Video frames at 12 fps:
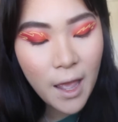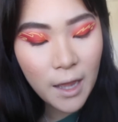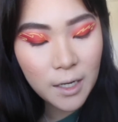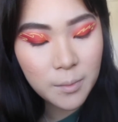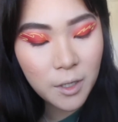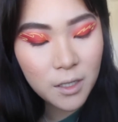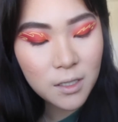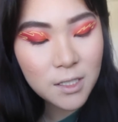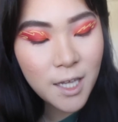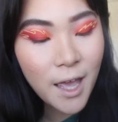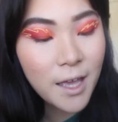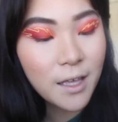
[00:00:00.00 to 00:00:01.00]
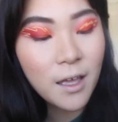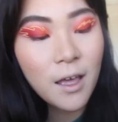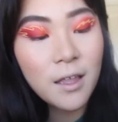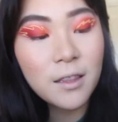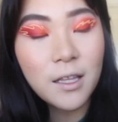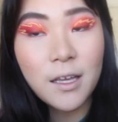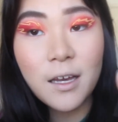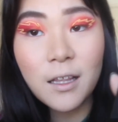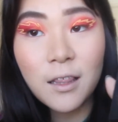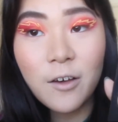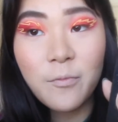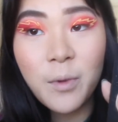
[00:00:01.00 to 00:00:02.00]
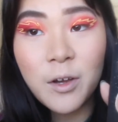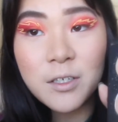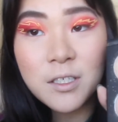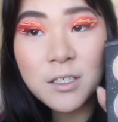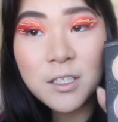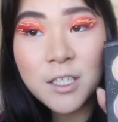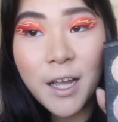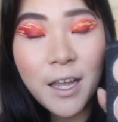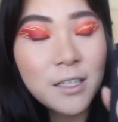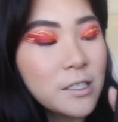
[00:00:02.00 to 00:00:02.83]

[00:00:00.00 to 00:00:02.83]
and I'm gonna take the Love Potion shade